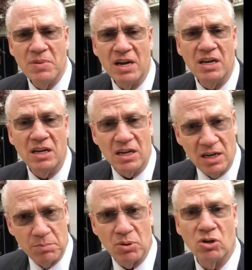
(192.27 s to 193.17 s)
many
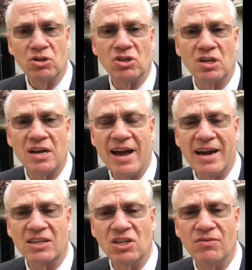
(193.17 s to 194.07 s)
in-person
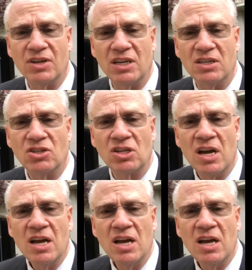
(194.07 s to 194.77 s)
activities,